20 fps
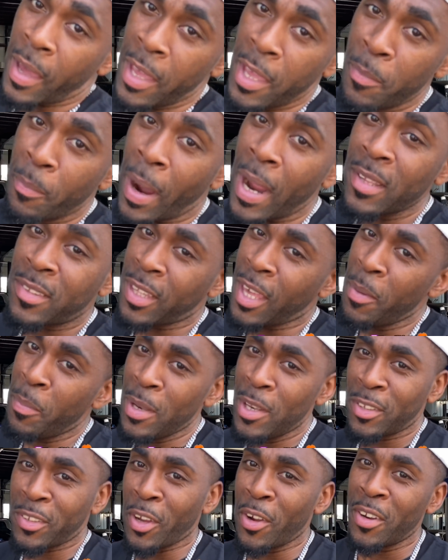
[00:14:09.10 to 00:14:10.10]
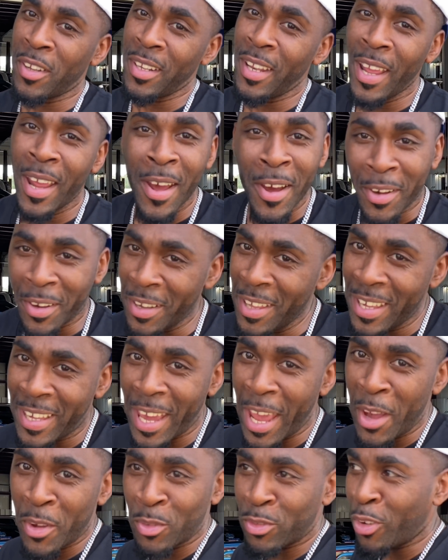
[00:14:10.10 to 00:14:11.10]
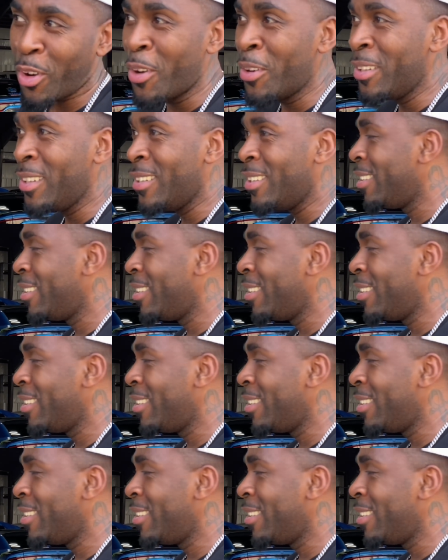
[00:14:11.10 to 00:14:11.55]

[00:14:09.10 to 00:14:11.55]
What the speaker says: Might tell me to turn it down, but he can't control it.